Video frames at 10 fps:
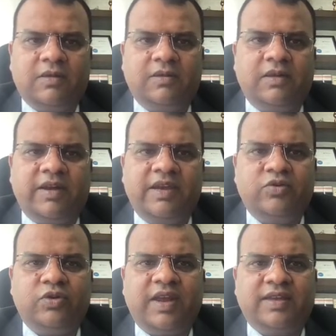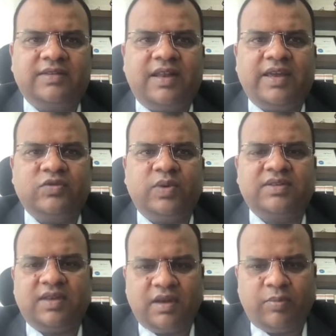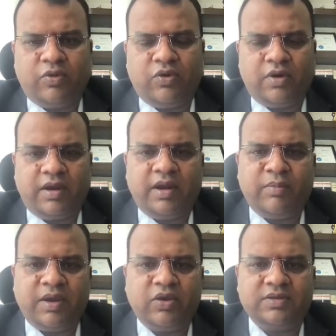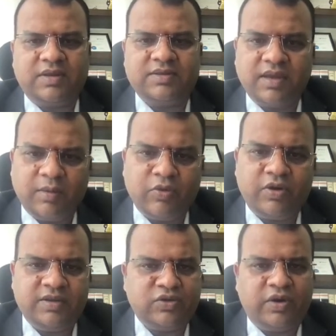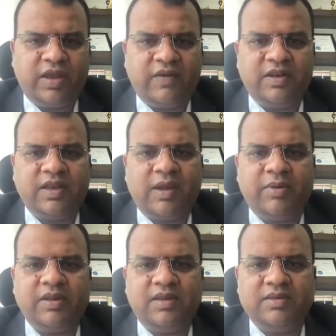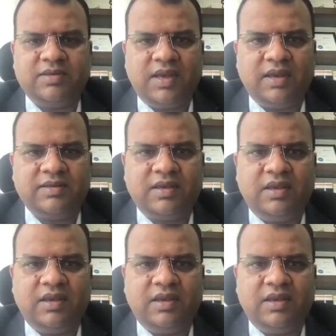The right to tax lies with Singapore, and because Singapore does not have any capital gains tax,